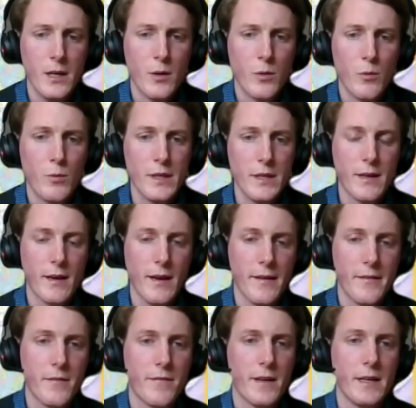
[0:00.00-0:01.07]
we
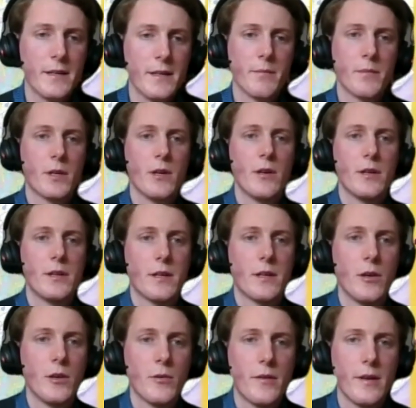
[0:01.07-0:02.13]
classified the
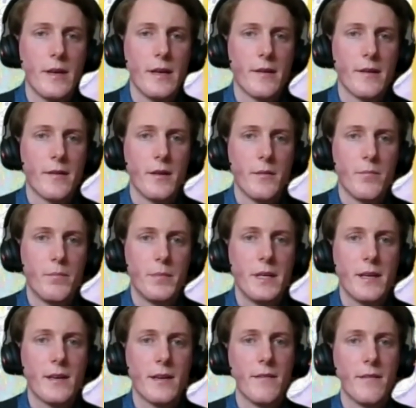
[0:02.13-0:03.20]
codes as
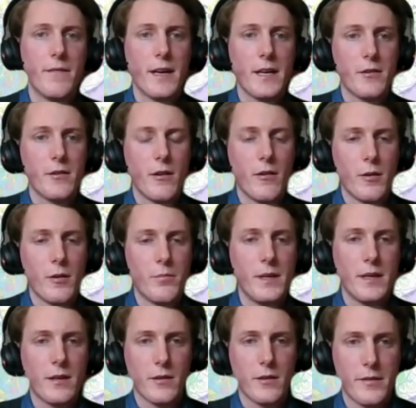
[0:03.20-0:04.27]
being effectual or
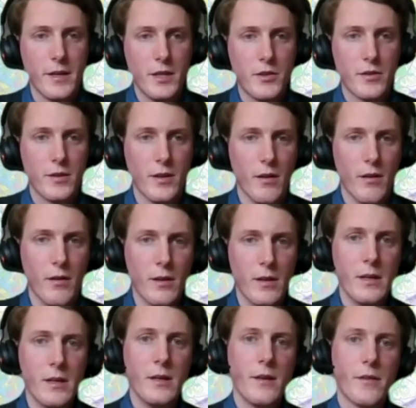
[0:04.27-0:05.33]
being causational.
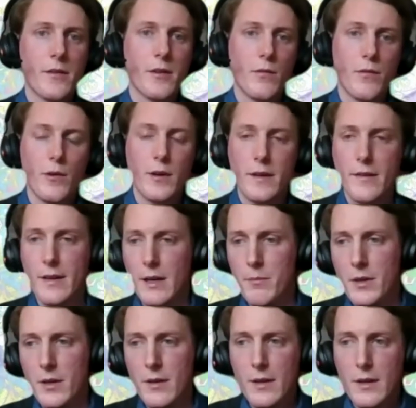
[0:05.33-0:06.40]
So, for
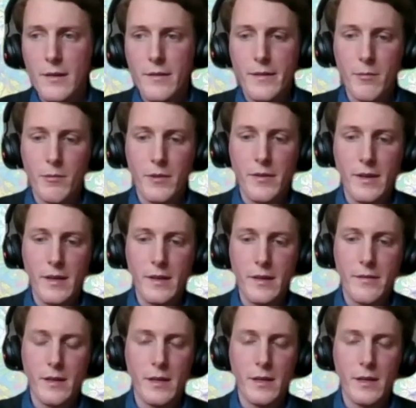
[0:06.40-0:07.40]
example, someone says